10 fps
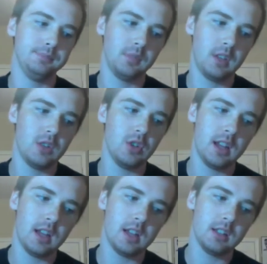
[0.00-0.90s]

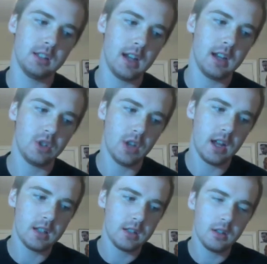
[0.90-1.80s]
Kendrick is kind of
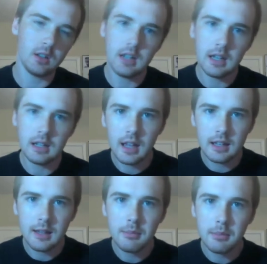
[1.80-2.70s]
trying to heat
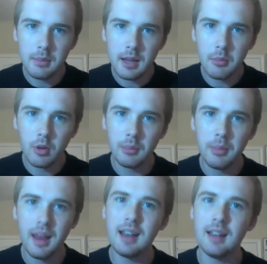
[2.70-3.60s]
things up and make it more
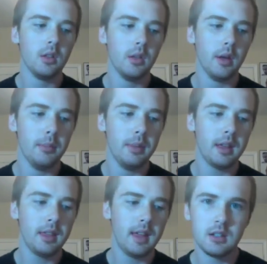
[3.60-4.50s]
competitive. A
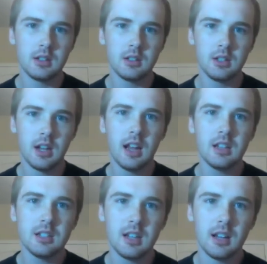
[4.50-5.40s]
big thing that's
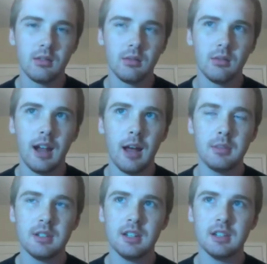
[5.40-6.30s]
changed in rap
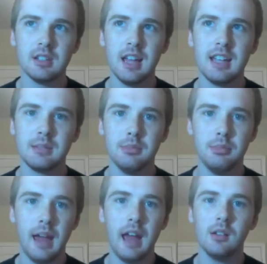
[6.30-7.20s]
is there's less
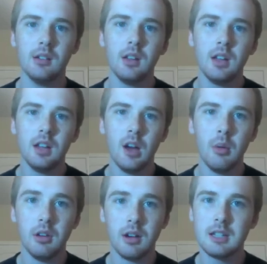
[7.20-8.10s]
battle. And when
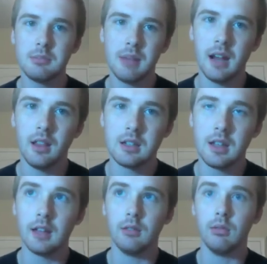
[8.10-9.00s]
there is battle, it's not
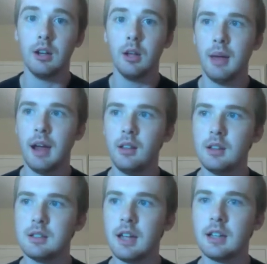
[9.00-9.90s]
like real battle.
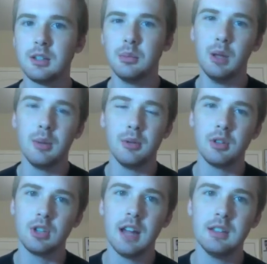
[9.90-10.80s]
It's like subliminal
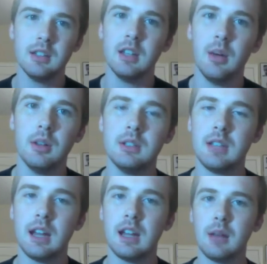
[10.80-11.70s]
shots and no one's
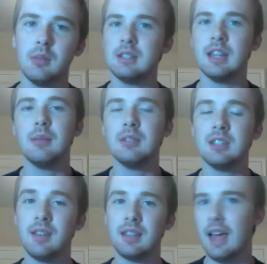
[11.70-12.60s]
saying anyone's name and stuff
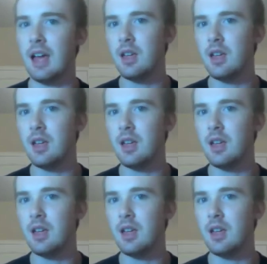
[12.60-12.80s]
like that,